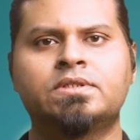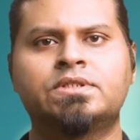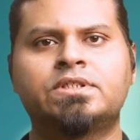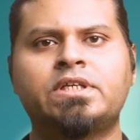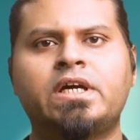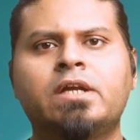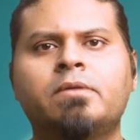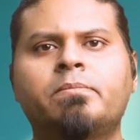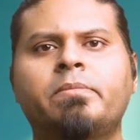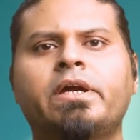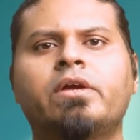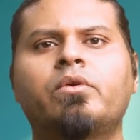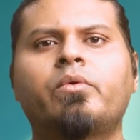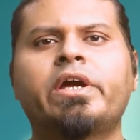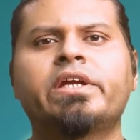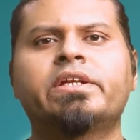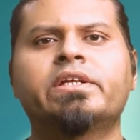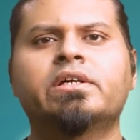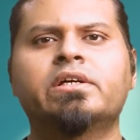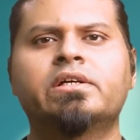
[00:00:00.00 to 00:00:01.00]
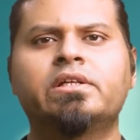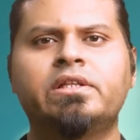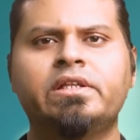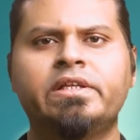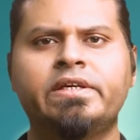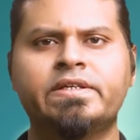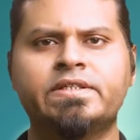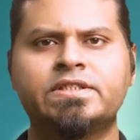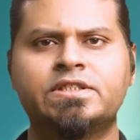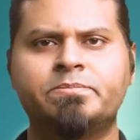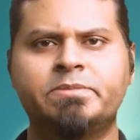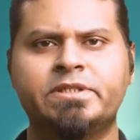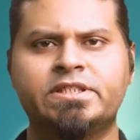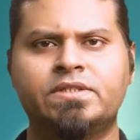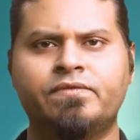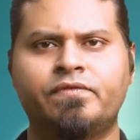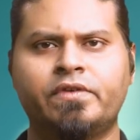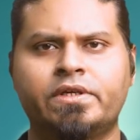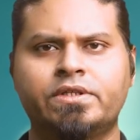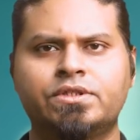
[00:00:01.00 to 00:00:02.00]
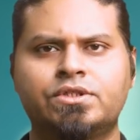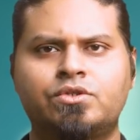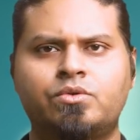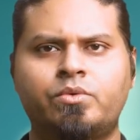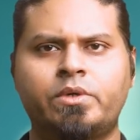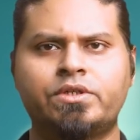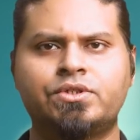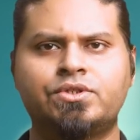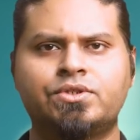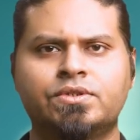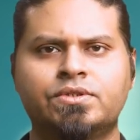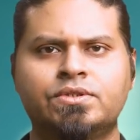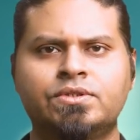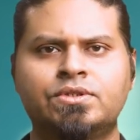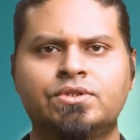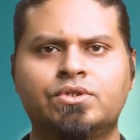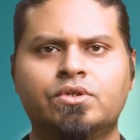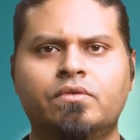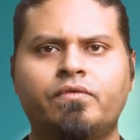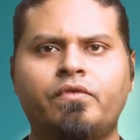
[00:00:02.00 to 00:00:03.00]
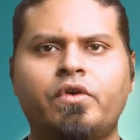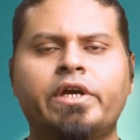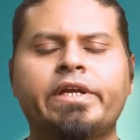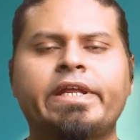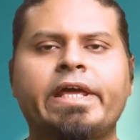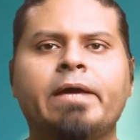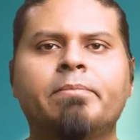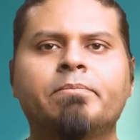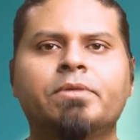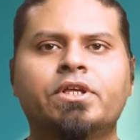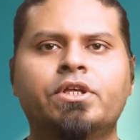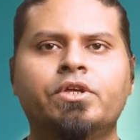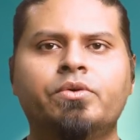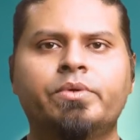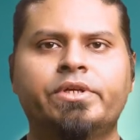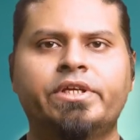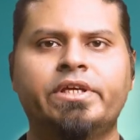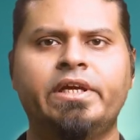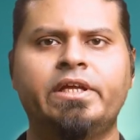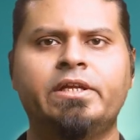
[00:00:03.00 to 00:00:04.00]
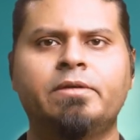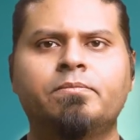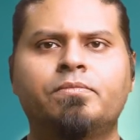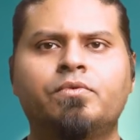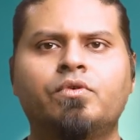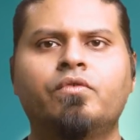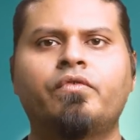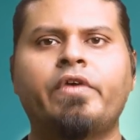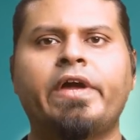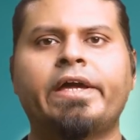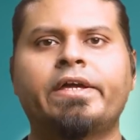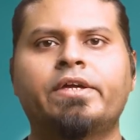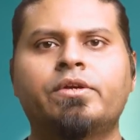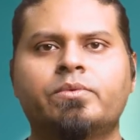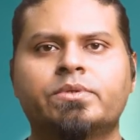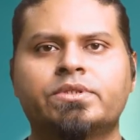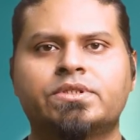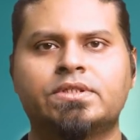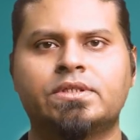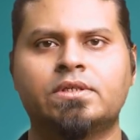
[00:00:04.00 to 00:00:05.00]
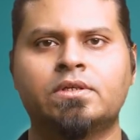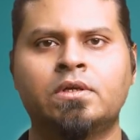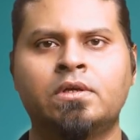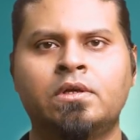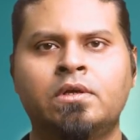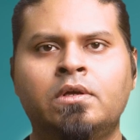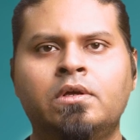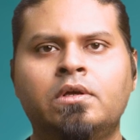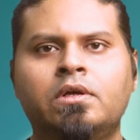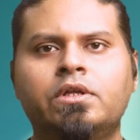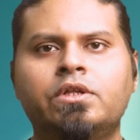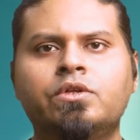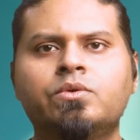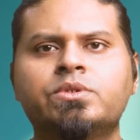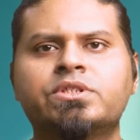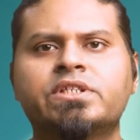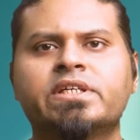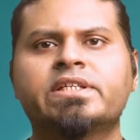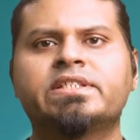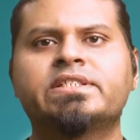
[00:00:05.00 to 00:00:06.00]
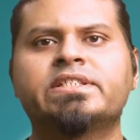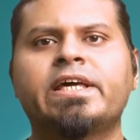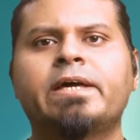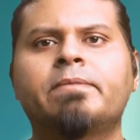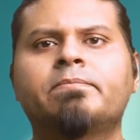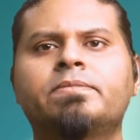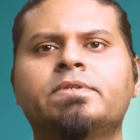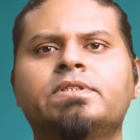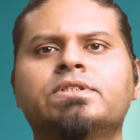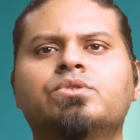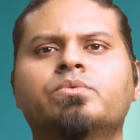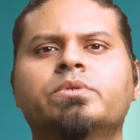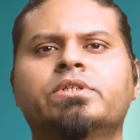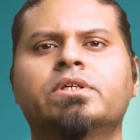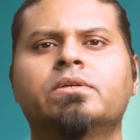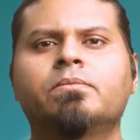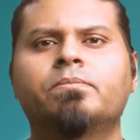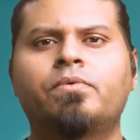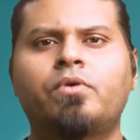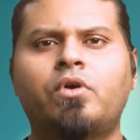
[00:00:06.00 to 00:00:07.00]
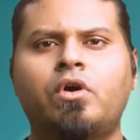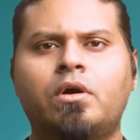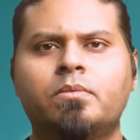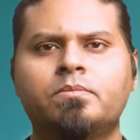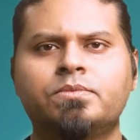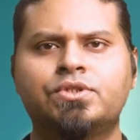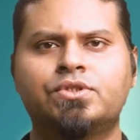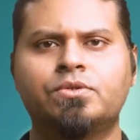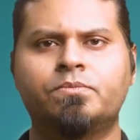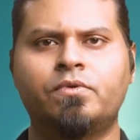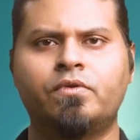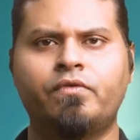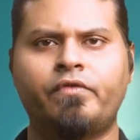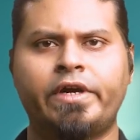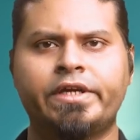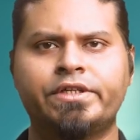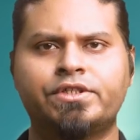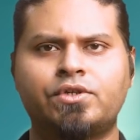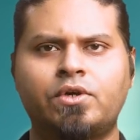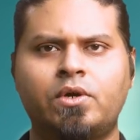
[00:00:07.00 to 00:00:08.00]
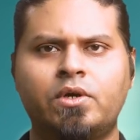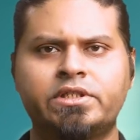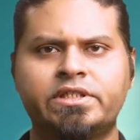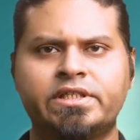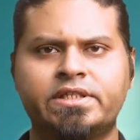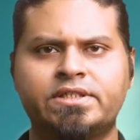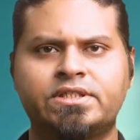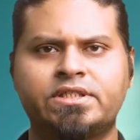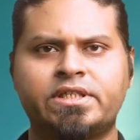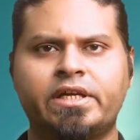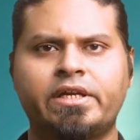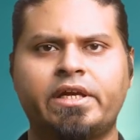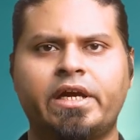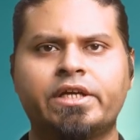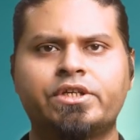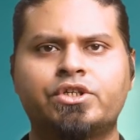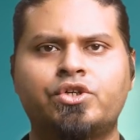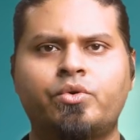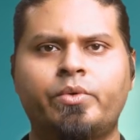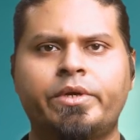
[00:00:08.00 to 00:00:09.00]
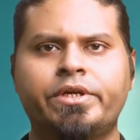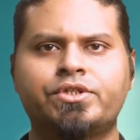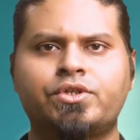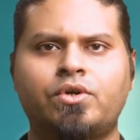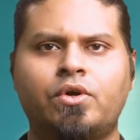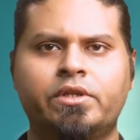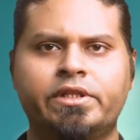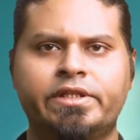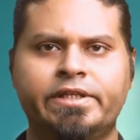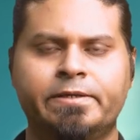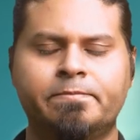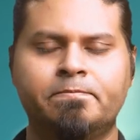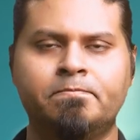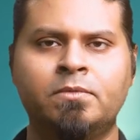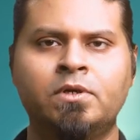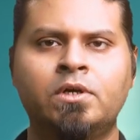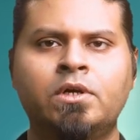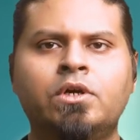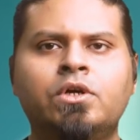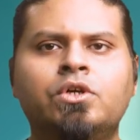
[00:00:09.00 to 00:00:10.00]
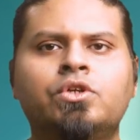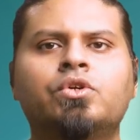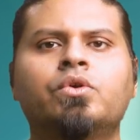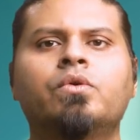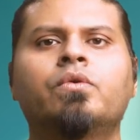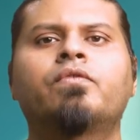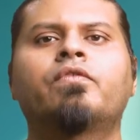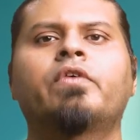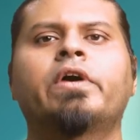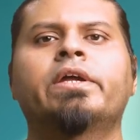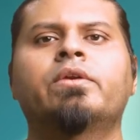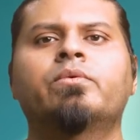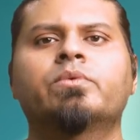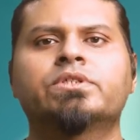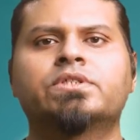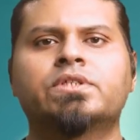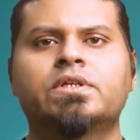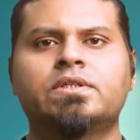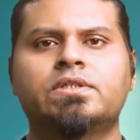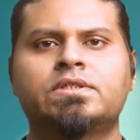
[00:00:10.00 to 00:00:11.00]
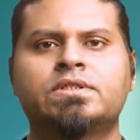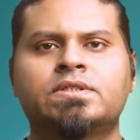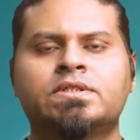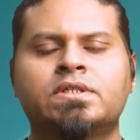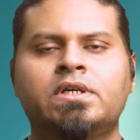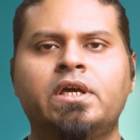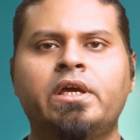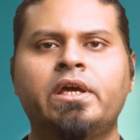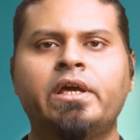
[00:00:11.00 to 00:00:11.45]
Start by writing clear, specific instructions to avoid ambiguity and improve accuracy. Use examples within prompts to provide context and iterate on them to refine results.